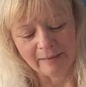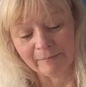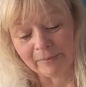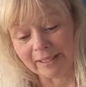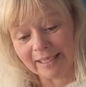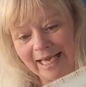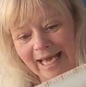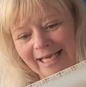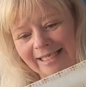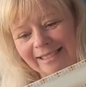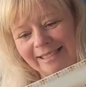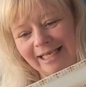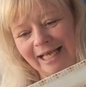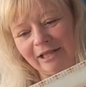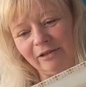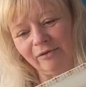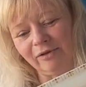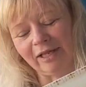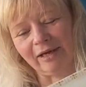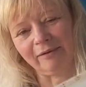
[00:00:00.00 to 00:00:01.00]
But yes,
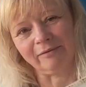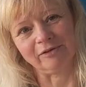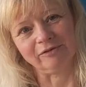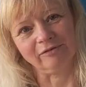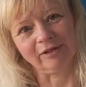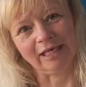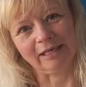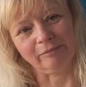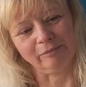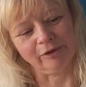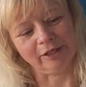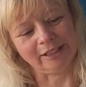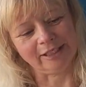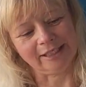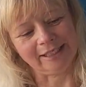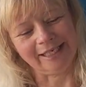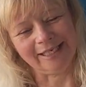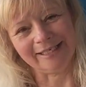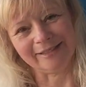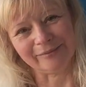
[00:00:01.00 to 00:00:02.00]
I thought that was really
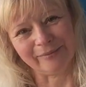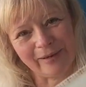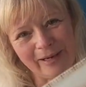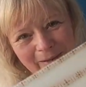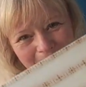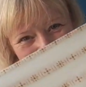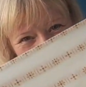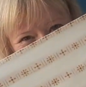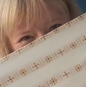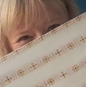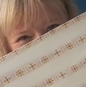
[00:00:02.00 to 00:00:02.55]
pretty as well.